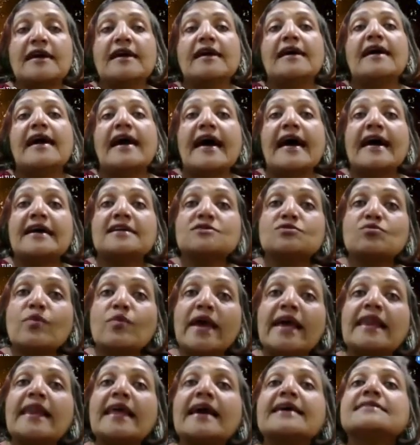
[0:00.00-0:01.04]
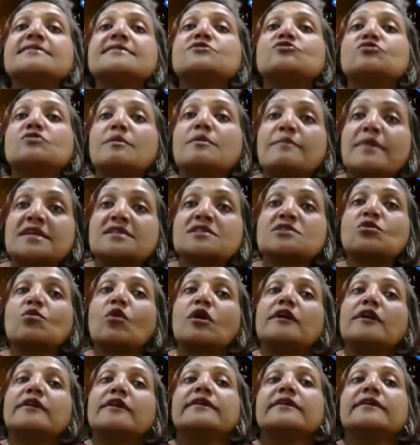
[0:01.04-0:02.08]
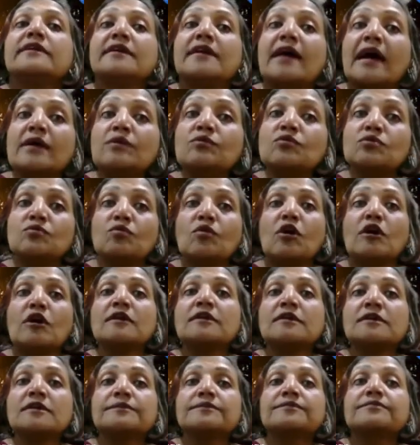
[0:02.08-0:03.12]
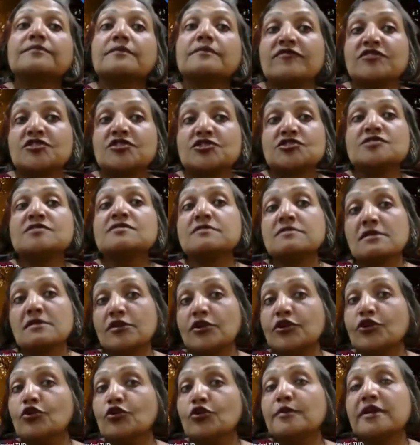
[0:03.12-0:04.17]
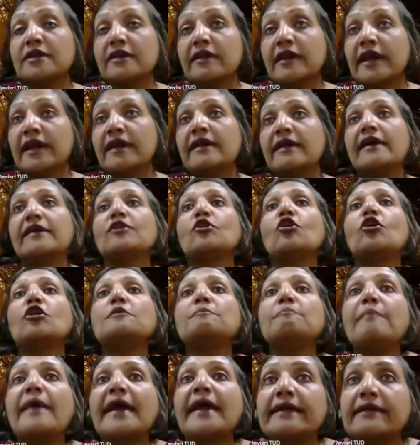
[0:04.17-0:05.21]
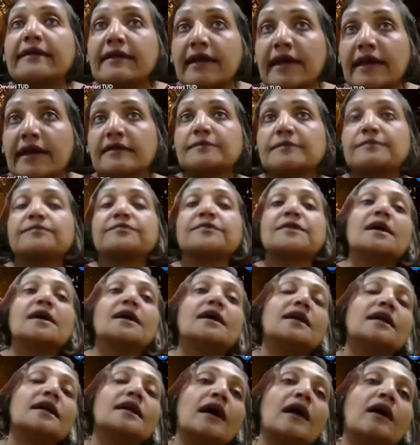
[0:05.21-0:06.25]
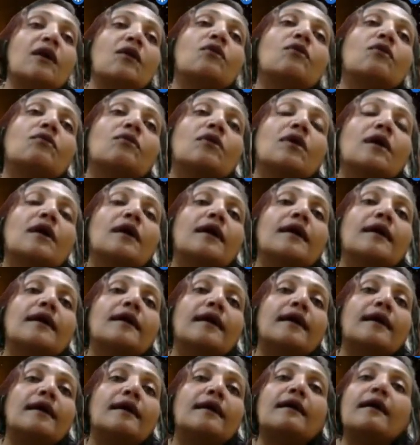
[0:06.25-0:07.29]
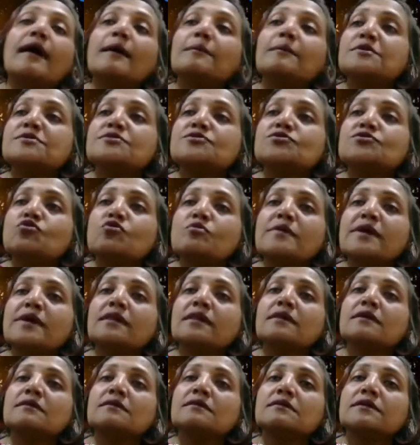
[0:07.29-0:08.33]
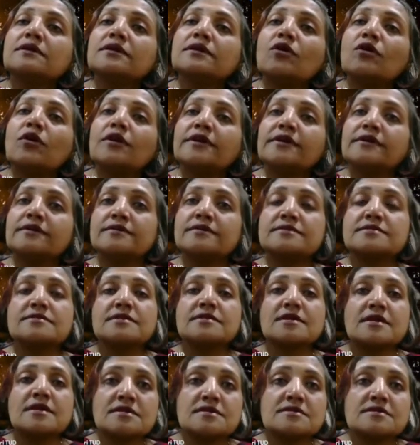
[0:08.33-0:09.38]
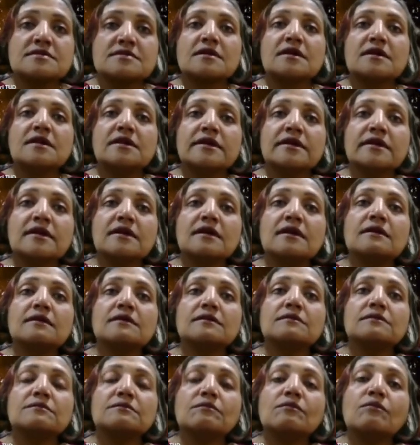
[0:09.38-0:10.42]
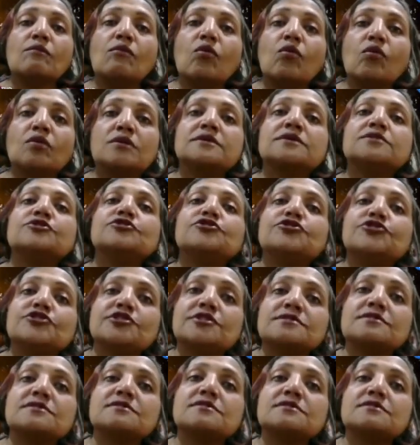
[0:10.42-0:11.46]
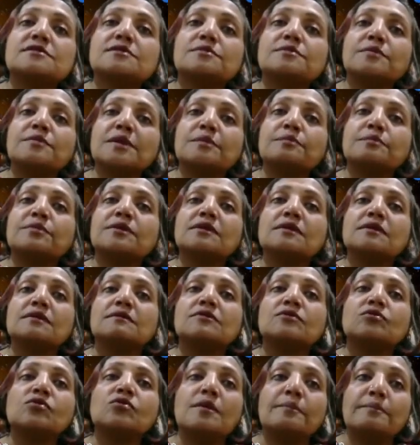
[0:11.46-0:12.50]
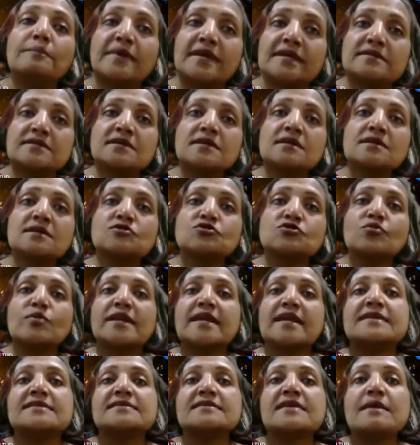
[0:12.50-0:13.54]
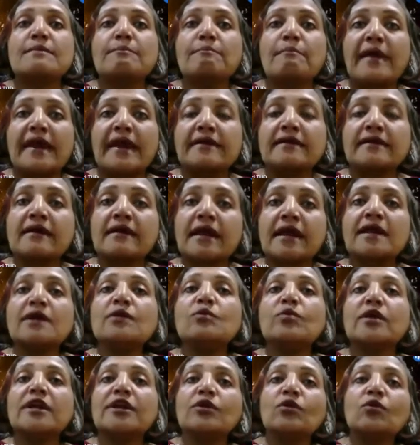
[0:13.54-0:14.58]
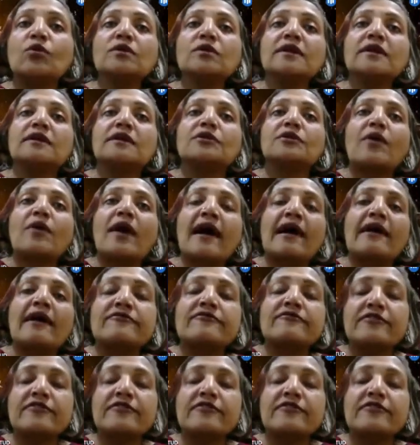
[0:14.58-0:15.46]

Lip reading: as well as to the best quality that I would want, which is human grade and not pet grade. Now, I'm assuming the audience is a little more than just people who are basic. So when I say pet grade, we know that you have